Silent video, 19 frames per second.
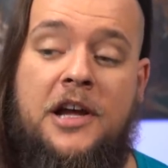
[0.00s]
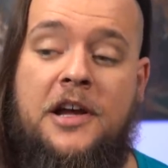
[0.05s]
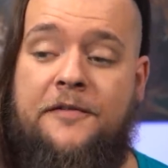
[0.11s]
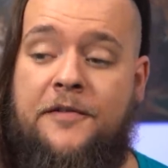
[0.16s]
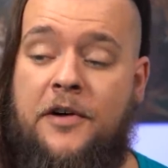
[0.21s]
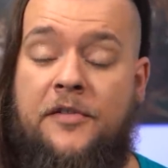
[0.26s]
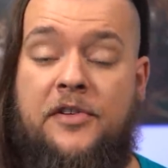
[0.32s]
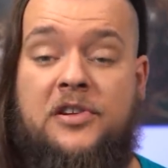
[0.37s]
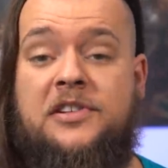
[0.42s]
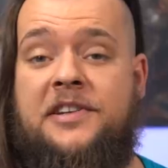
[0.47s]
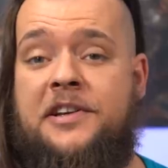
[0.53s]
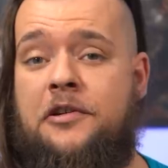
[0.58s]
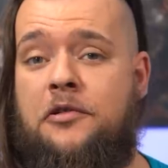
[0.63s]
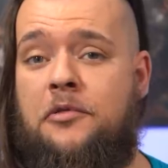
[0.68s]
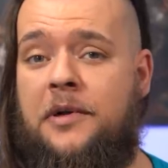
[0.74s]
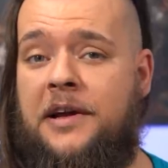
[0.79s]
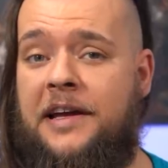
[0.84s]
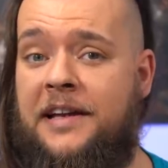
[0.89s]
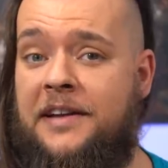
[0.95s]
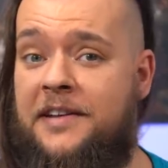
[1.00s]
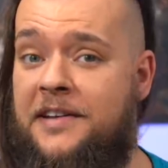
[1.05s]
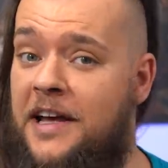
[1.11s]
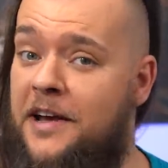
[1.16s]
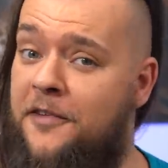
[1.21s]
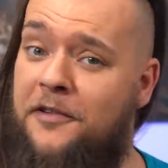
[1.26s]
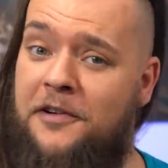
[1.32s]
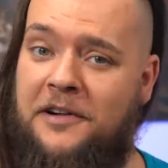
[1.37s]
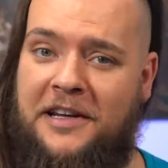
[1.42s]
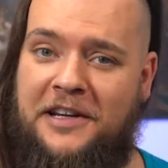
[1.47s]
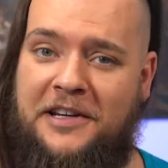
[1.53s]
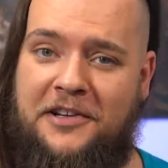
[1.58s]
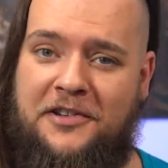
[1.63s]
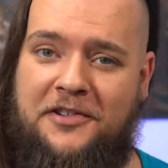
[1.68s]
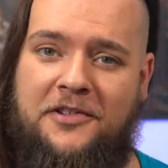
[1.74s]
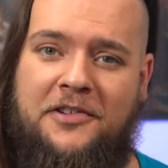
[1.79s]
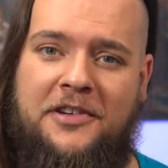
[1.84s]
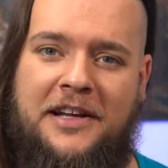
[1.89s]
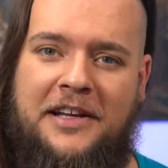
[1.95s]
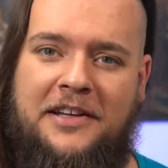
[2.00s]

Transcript: Further still, it definitely doesn't,